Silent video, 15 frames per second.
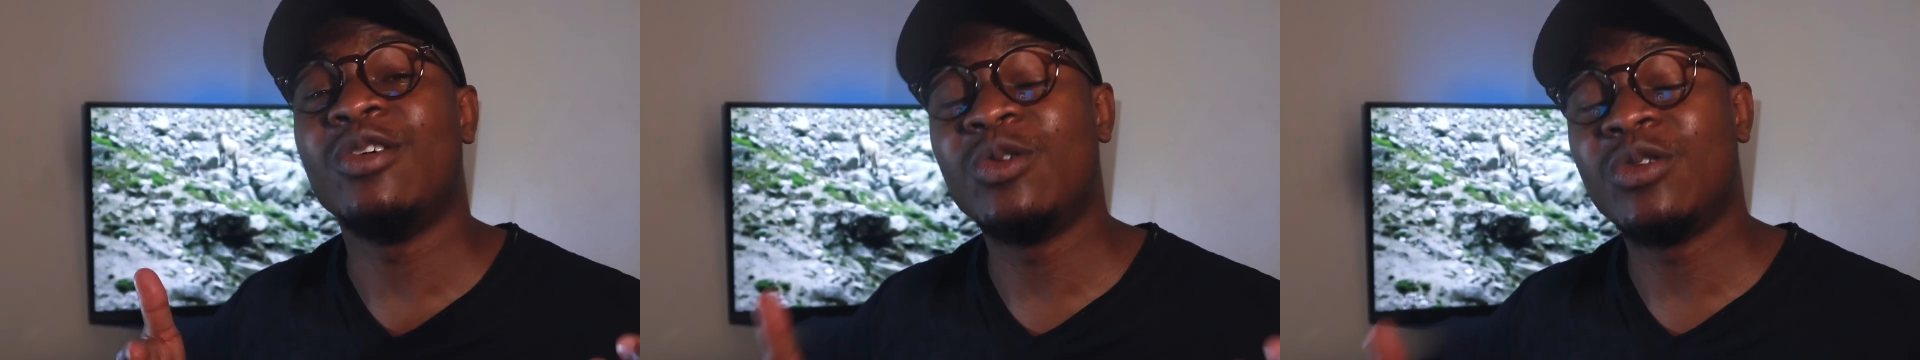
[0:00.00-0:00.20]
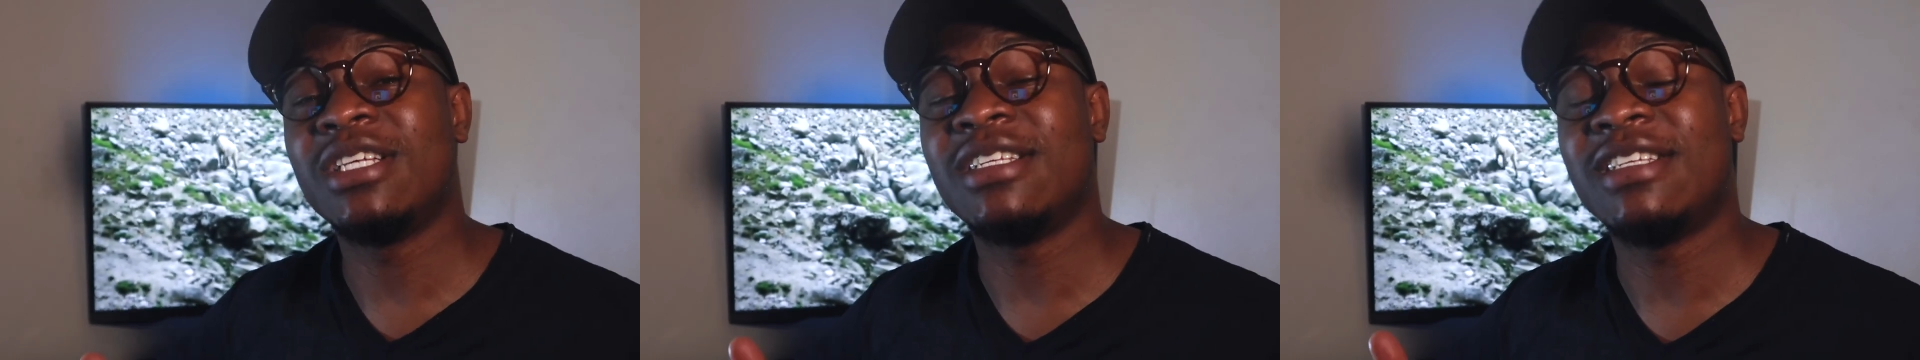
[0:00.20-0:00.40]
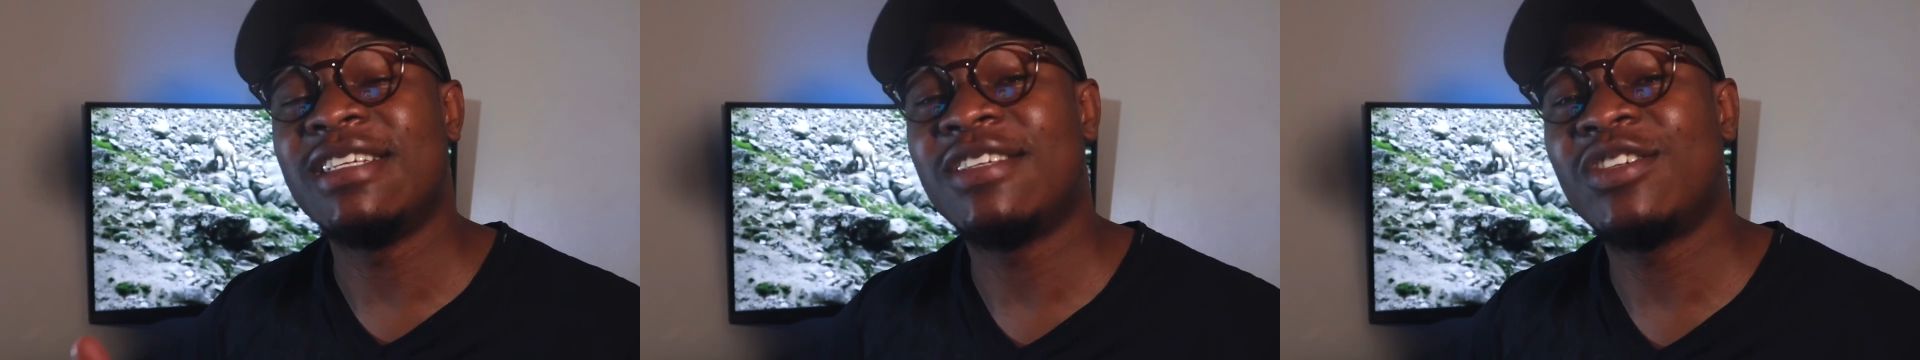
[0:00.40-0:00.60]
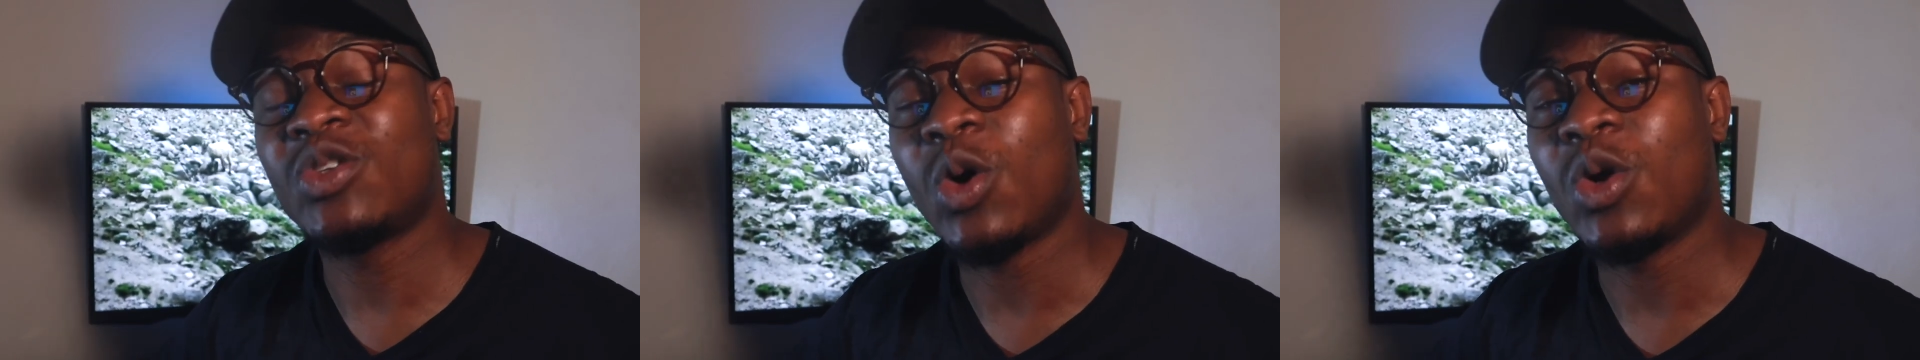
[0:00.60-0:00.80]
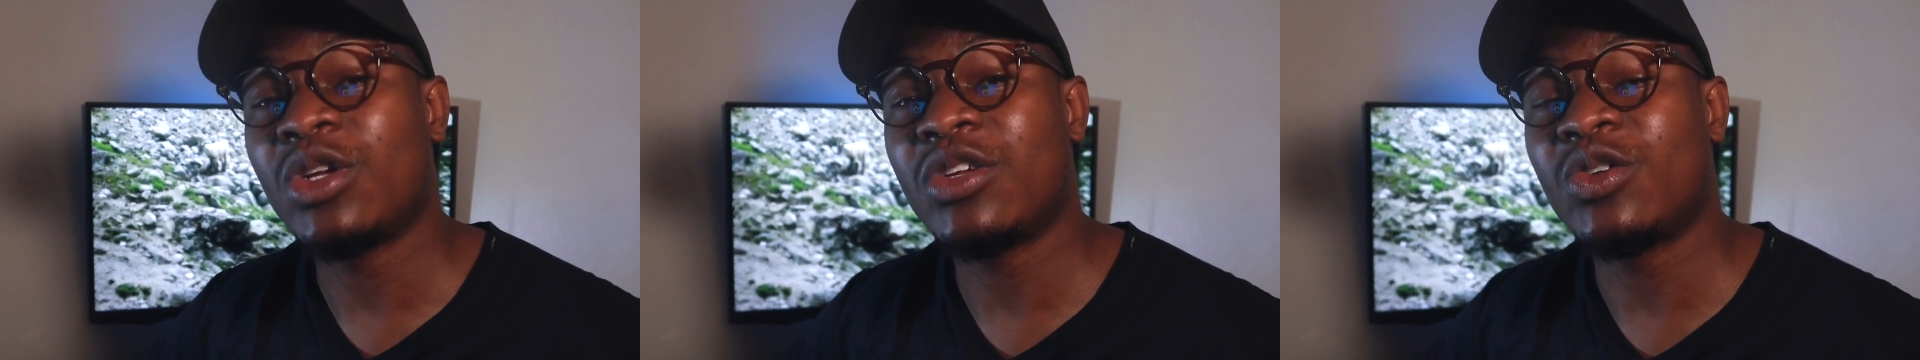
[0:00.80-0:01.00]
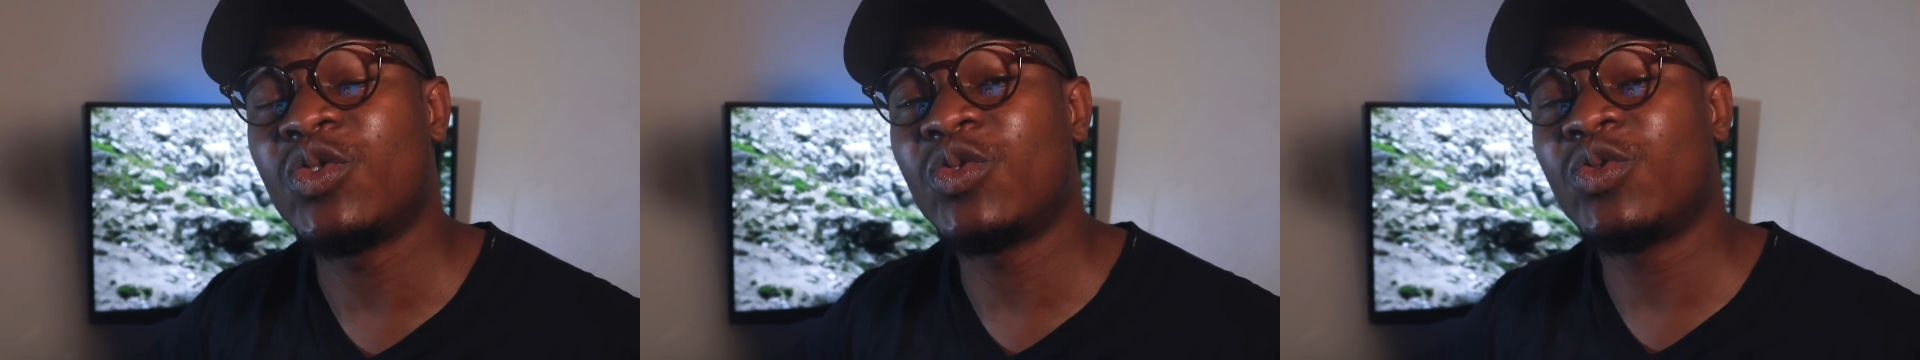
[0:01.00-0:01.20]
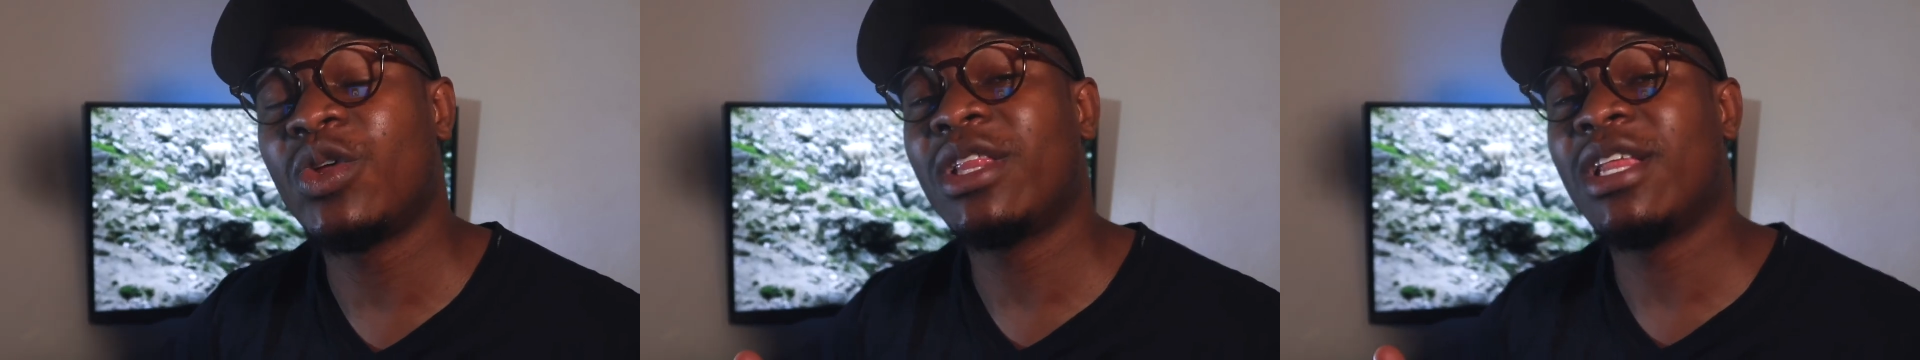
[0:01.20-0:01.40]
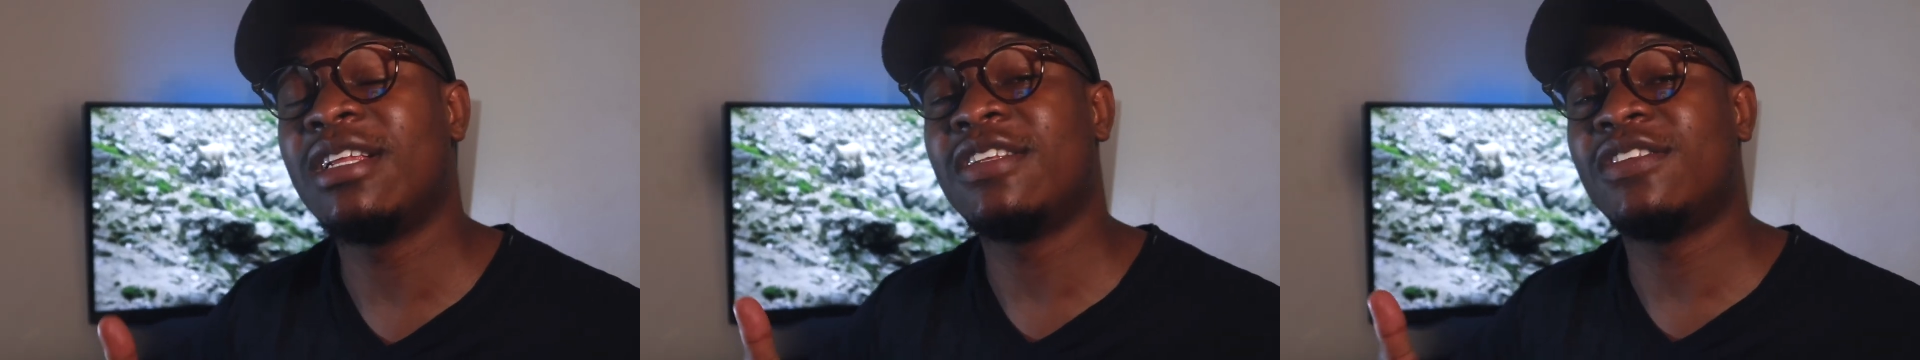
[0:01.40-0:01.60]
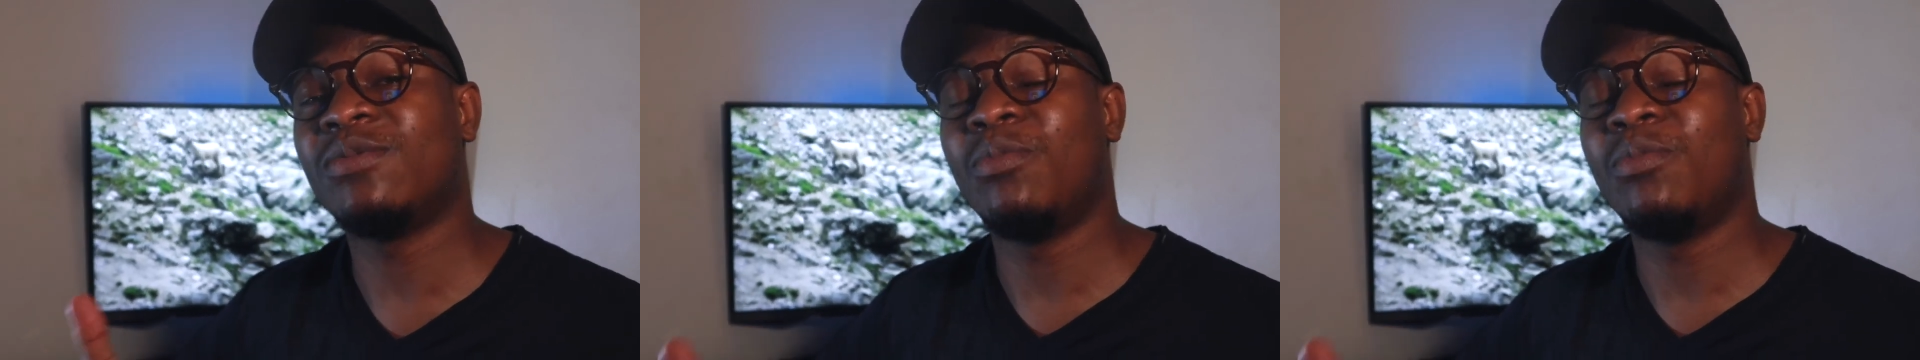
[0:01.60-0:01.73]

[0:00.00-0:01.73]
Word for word: uses this salt to strengthen